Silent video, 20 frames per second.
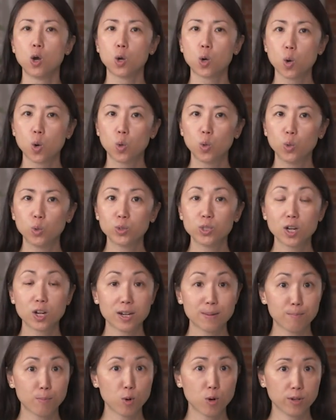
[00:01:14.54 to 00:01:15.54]
Goals are
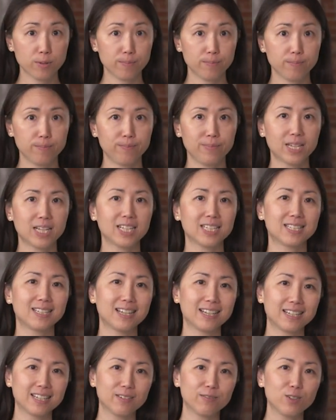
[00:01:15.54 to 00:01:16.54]
important because
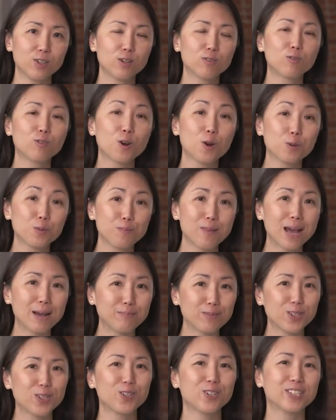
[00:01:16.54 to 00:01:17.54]
they give you a roadmap
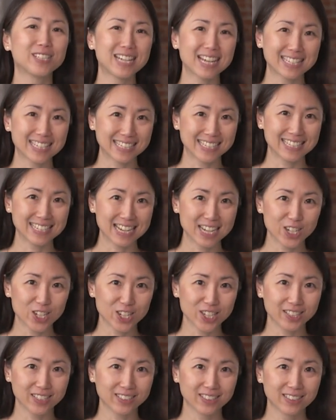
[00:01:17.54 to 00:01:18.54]
to your
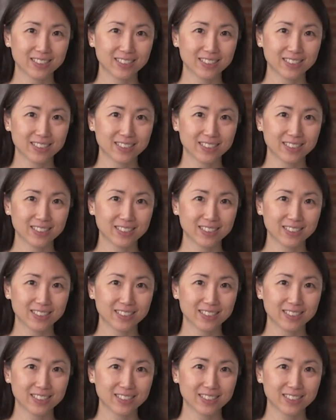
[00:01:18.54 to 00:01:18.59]
destination.